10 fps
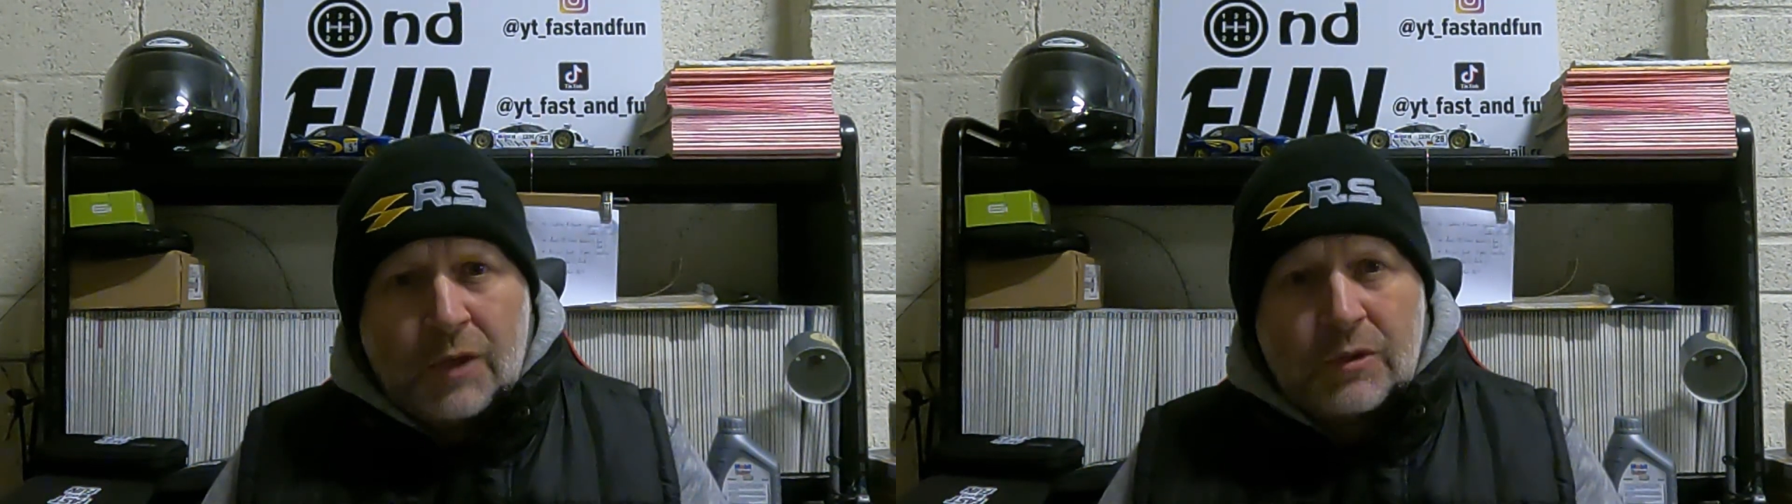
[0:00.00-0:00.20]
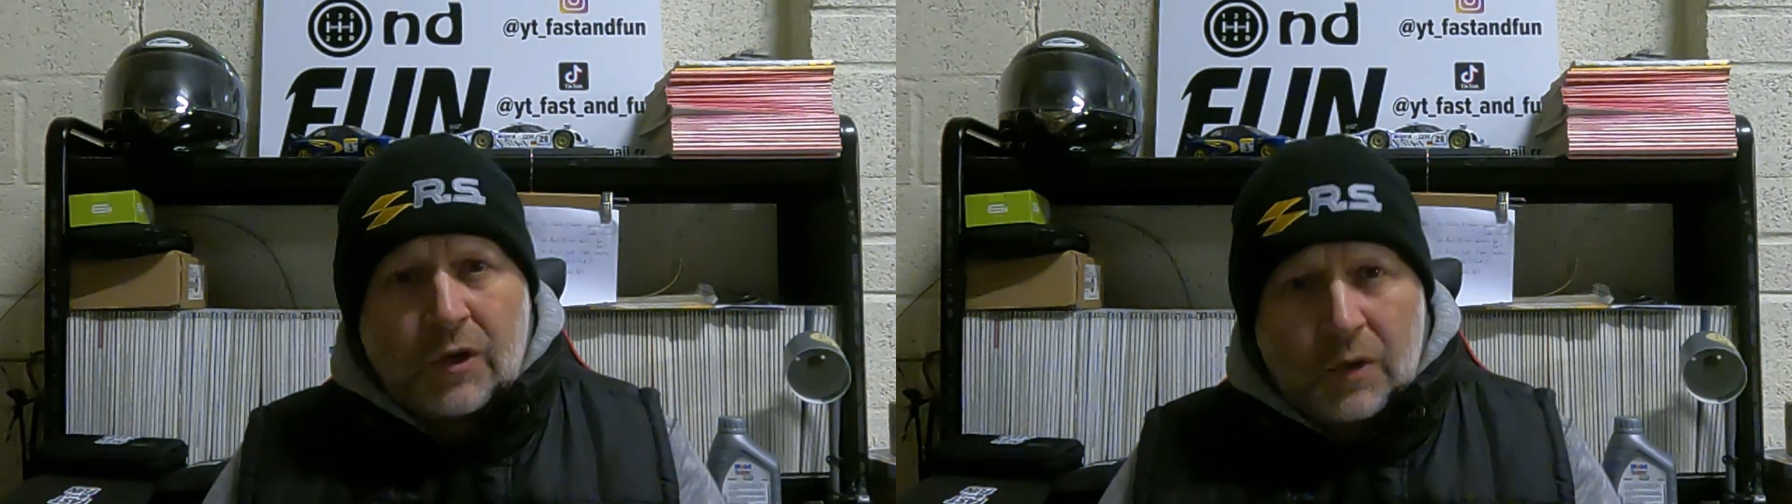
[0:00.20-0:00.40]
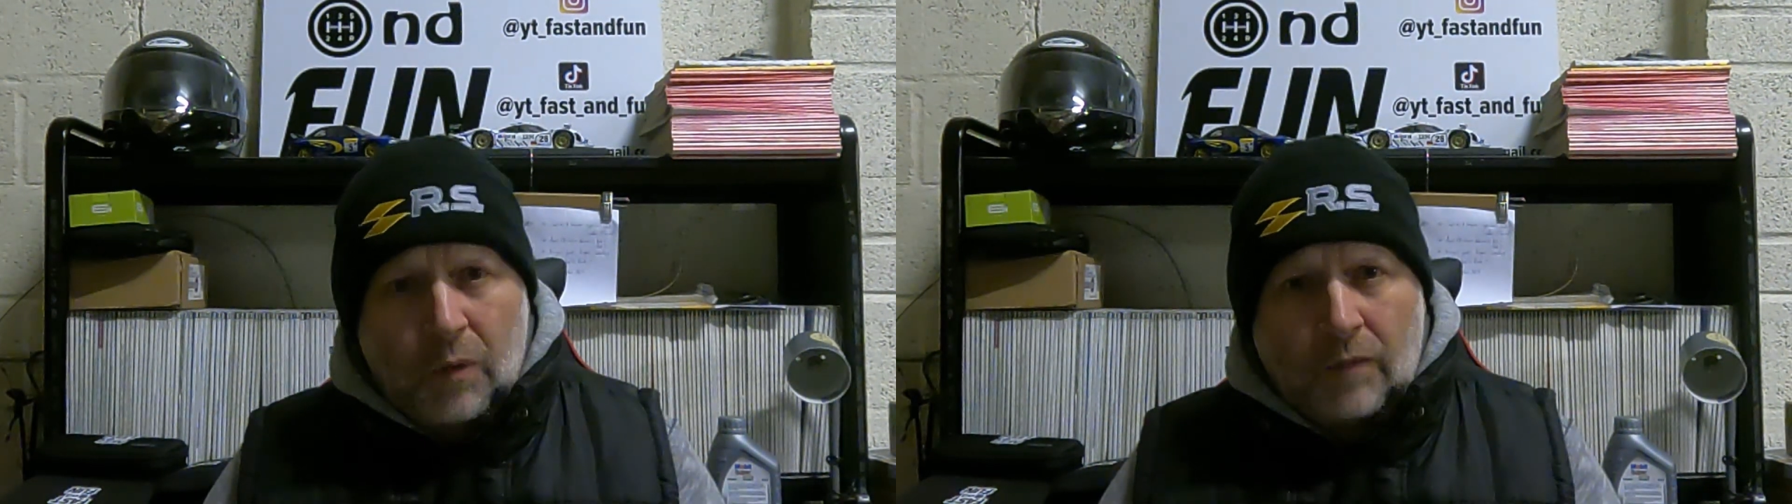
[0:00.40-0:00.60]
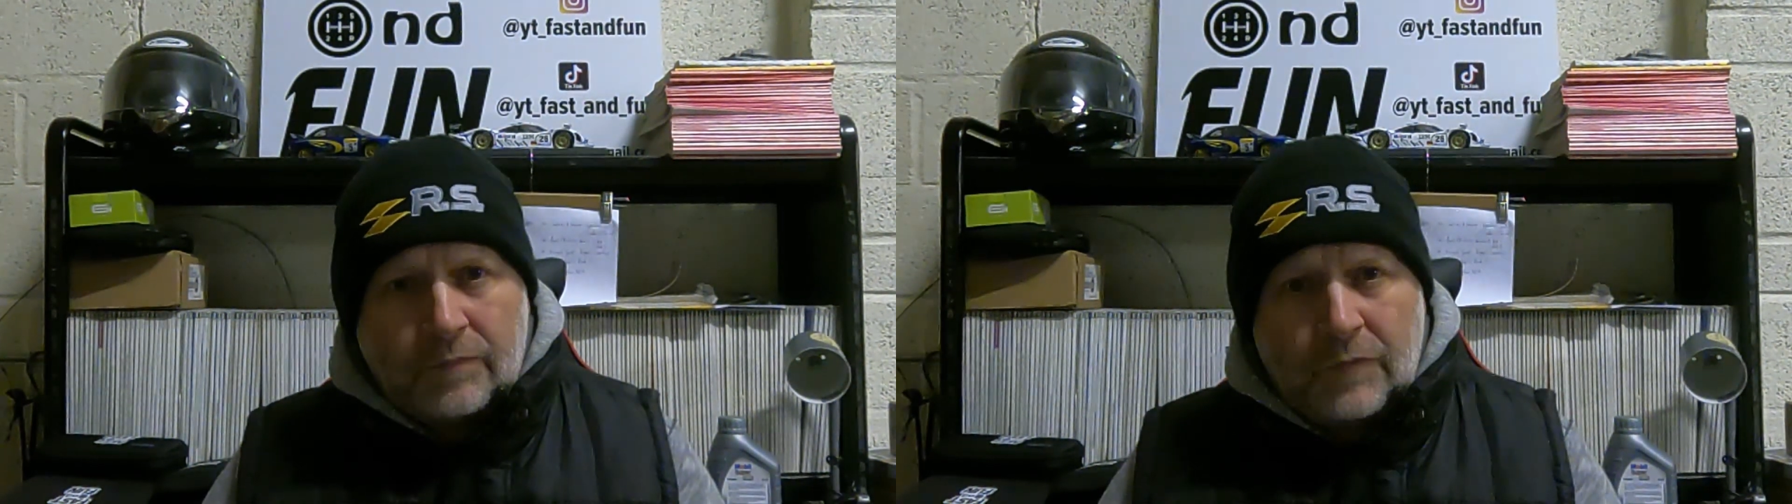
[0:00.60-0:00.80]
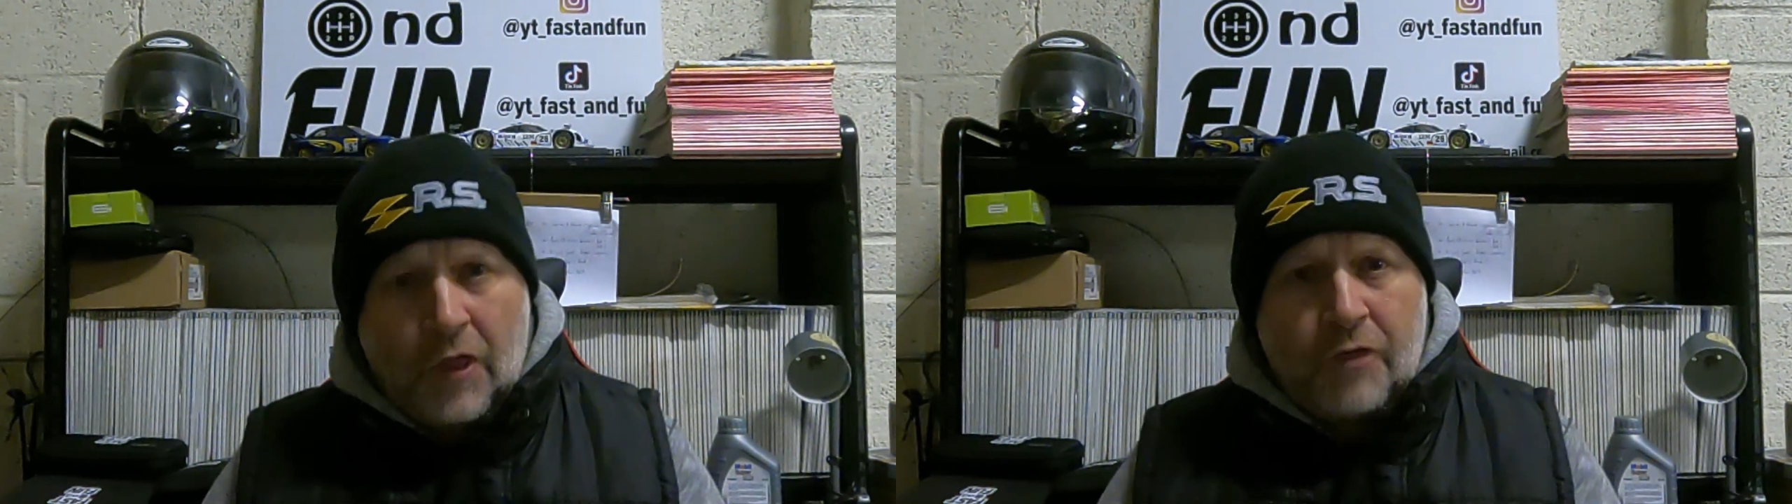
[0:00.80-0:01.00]
there was only one,
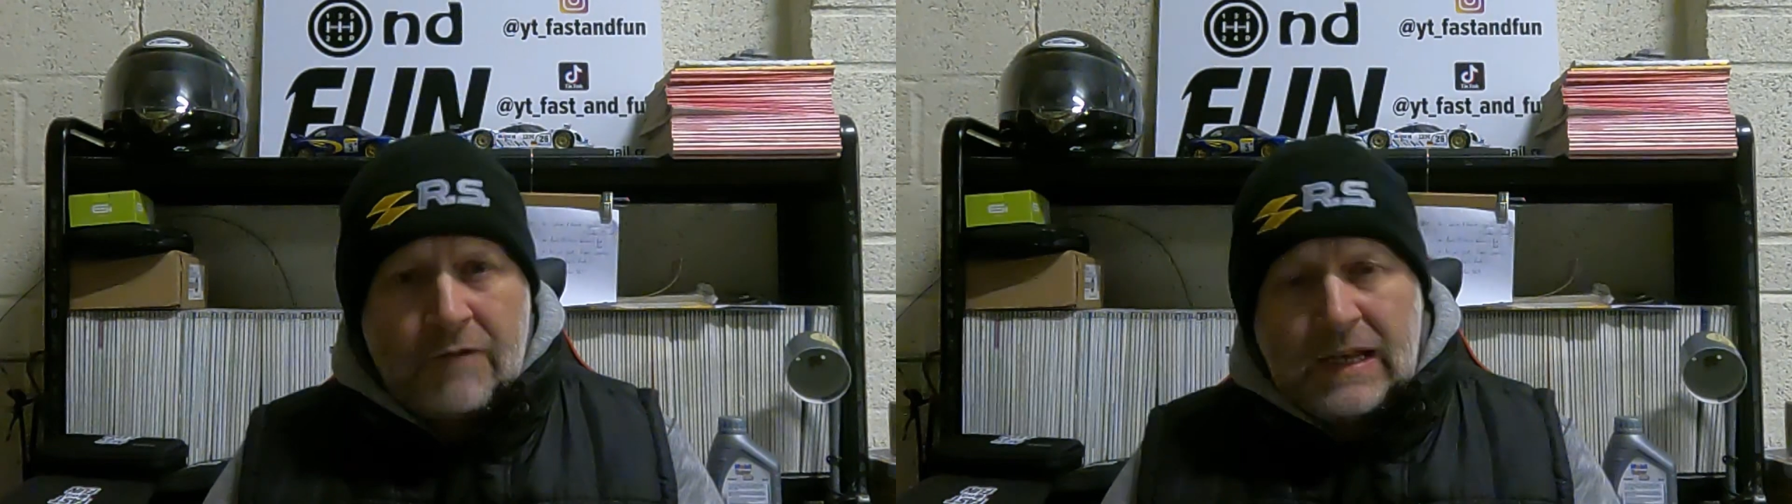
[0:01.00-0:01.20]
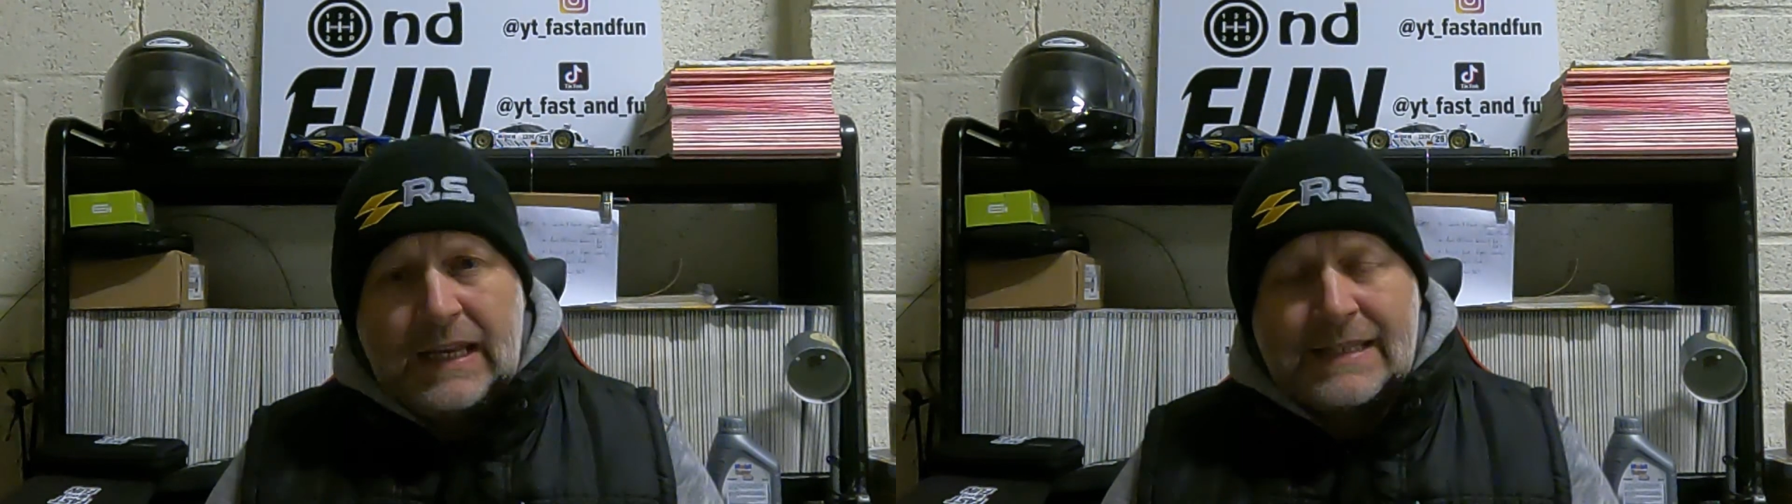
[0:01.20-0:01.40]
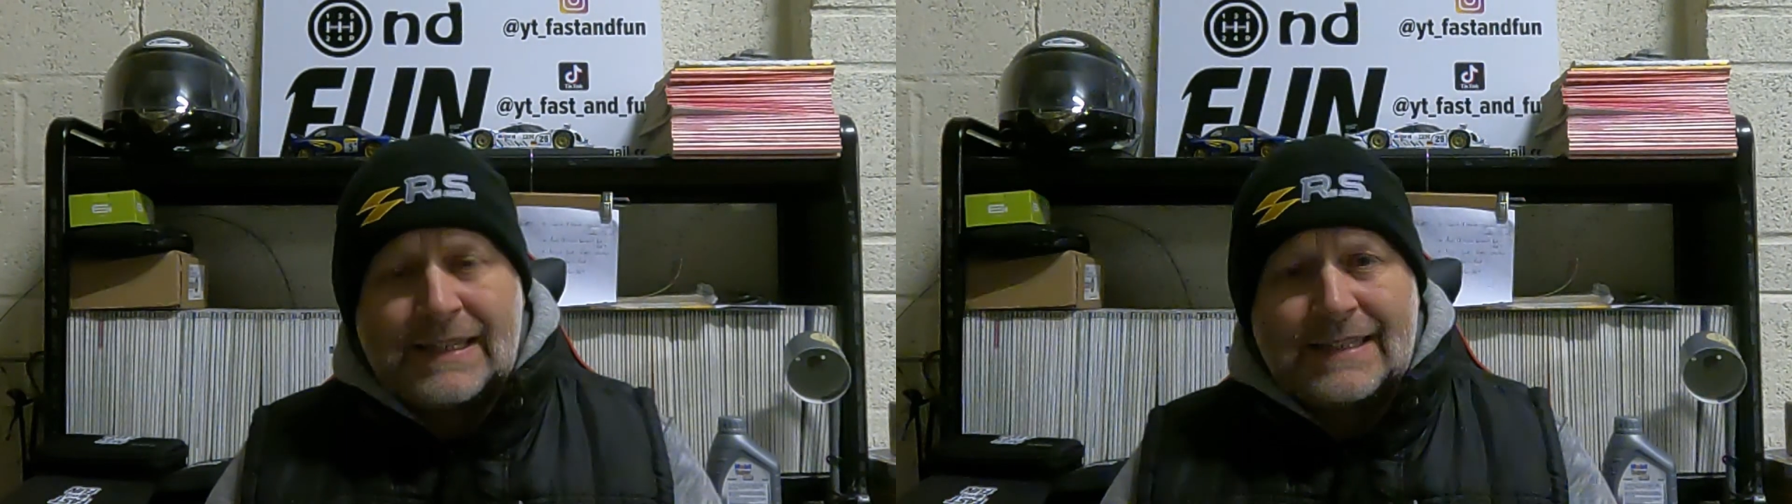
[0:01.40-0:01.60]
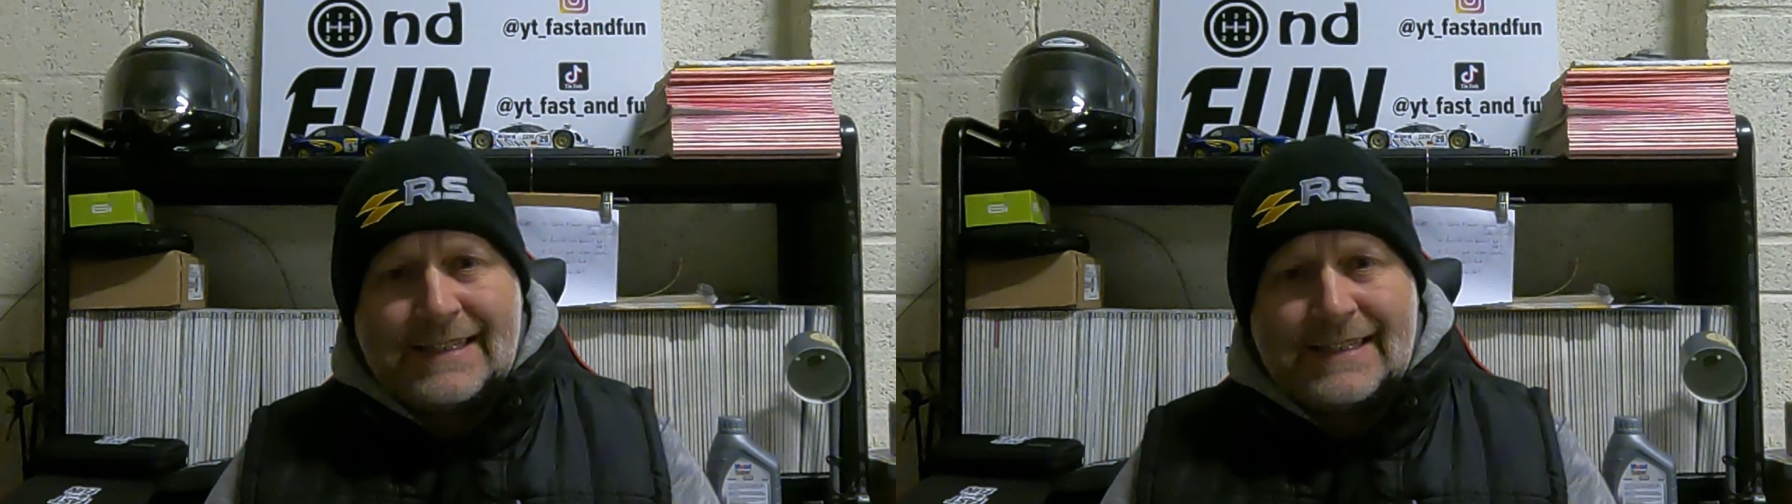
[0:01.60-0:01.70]
the 3-litre